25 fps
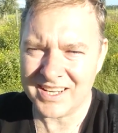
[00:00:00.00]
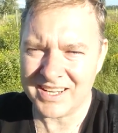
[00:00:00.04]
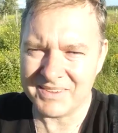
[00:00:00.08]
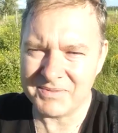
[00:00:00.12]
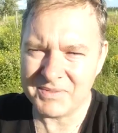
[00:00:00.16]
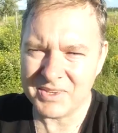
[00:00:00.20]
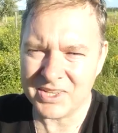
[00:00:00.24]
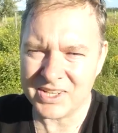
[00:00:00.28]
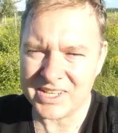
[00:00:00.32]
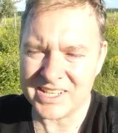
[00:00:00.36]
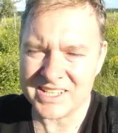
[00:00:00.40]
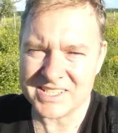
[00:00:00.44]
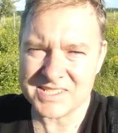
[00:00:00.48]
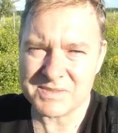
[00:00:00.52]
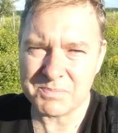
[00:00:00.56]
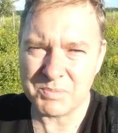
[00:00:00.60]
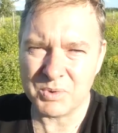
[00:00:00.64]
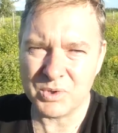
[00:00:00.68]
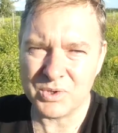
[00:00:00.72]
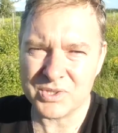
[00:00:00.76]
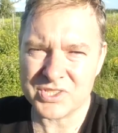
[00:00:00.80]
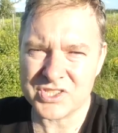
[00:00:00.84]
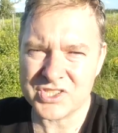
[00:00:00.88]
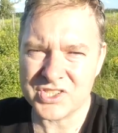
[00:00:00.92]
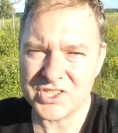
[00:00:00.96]
I'm not a
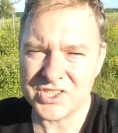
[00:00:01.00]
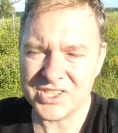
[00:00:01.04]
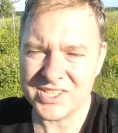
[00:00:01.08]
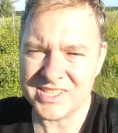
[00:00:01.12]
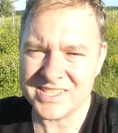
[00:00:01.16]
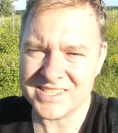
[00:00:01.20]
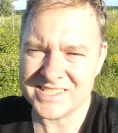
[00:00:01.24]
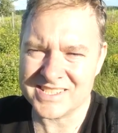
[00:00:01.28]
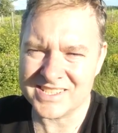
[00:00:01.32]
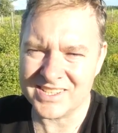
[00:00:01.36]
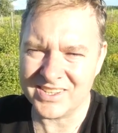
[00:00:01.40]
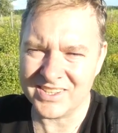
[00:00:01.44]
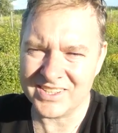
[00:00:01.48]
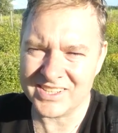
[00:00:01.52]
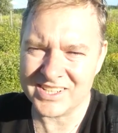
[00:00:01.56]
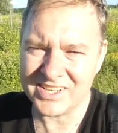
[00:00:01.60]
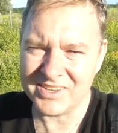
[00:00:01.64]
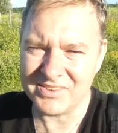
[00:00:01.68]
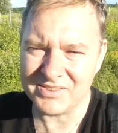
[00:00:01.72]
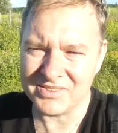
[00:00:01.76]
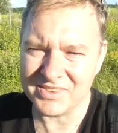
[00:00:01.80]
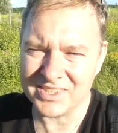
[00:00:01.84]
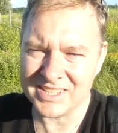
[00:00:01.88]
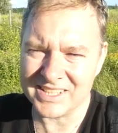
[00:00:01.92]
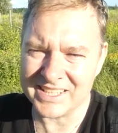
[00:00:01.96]
sports shooter, so I
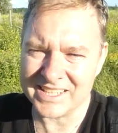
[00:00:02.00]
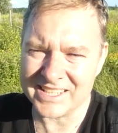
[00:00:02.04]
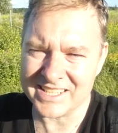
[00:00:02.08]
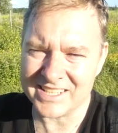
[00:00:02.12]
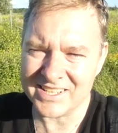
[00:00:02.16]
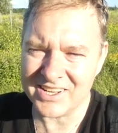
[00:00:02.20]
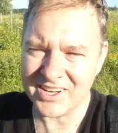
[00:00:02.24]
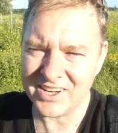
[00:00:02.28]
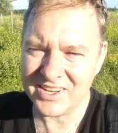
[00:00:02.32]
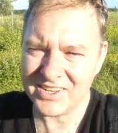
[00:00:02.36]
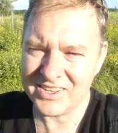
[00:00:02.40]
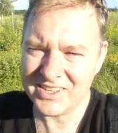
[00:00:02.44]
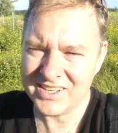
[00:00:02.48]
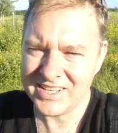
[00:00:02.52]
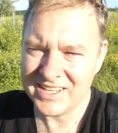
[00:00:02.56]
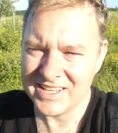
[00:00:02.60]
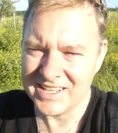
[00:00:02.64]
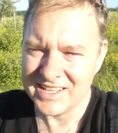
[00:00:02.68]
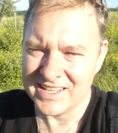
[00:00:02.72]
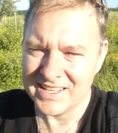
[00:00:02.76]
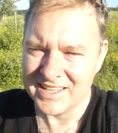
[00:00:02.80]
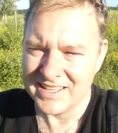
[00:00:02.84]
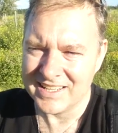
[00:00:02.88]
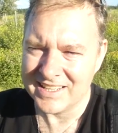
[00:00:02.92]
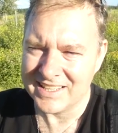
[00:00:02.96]
don't really know.
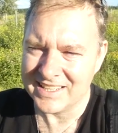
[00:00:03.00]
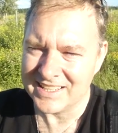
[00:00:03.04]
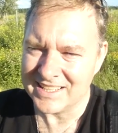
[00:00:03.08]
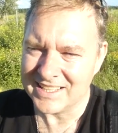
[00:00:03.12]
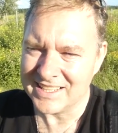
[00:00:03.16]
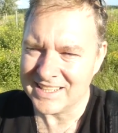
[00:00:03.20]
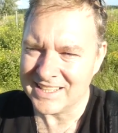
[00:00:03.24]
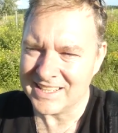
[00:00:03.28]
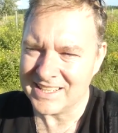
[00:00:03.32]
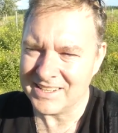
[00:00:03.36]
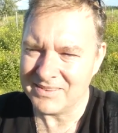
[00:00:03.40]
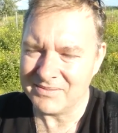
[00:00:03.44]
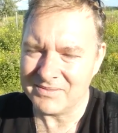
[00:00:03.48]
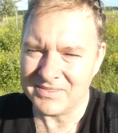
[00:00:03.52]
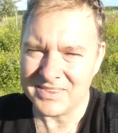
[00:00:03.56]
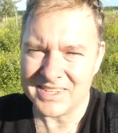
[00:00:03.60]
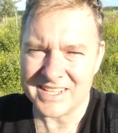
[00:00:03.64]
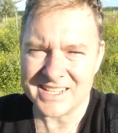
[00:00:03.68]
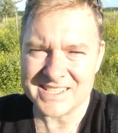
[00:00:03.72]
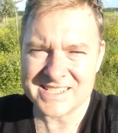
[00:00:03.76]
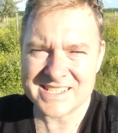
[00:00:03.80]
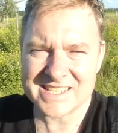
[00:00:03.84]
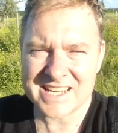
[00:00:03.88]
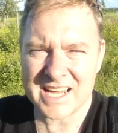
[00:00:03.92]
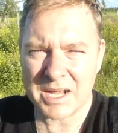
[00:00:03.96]

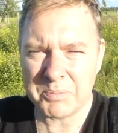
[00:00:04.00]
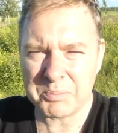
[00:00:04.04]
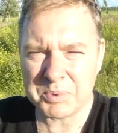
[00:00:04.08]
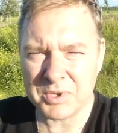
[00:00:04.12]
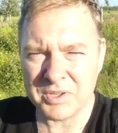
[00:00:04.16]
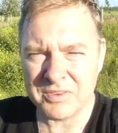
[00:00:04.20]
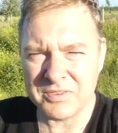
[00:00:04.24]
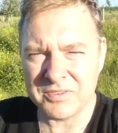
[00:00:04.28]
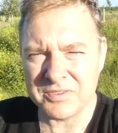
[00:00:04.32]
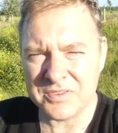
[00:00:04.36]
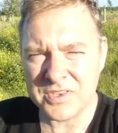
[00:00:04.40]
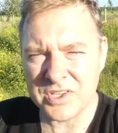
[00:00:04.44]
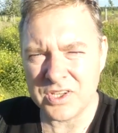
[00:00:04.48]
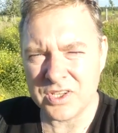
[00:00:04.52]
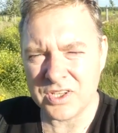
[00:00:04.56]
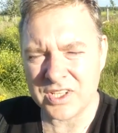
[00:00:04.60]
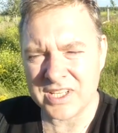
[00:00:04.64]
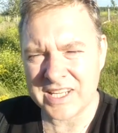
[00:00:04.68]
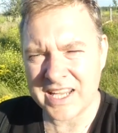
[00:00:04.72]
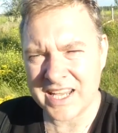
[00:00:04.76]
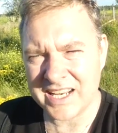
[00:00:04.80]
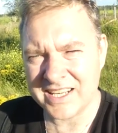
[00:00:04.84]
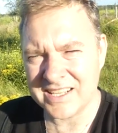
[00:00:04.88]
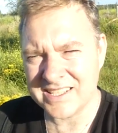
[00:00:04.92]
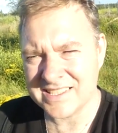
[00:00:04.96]
There's a couple of new
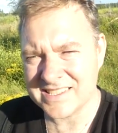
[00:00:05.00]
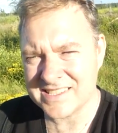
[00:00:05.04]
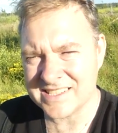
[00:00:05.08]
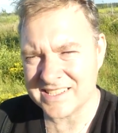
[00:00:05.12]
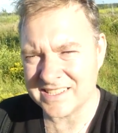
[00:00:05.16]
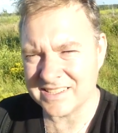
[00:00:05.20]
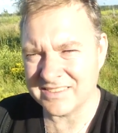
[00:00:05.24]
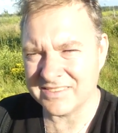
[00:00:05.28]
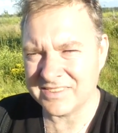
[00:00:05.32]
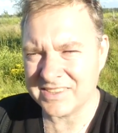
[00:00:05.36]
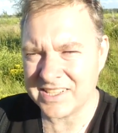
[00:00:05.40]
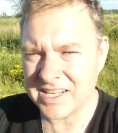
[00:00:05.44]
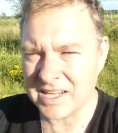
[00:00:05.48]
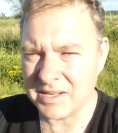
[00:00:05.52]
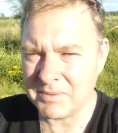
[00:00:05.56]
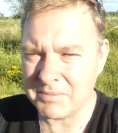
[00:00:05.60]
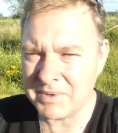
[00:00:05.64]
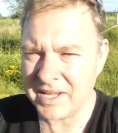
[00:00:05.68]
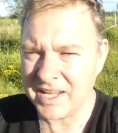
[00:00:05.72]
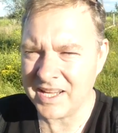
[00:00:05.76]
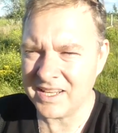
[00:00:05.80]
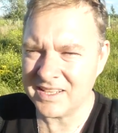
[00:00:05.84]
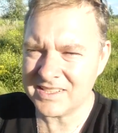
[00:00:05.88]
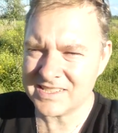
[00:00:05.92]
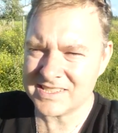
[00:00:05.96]
Canons that have
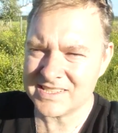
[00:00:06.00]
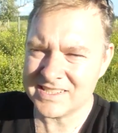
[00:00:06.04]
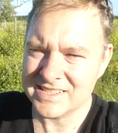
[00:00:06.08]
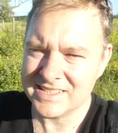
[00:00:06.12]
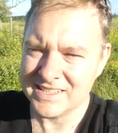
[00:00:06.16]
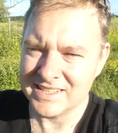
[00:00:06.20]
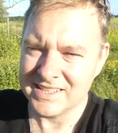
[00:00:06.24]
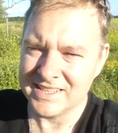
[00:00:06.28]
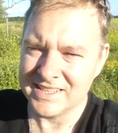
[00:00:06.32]
come out.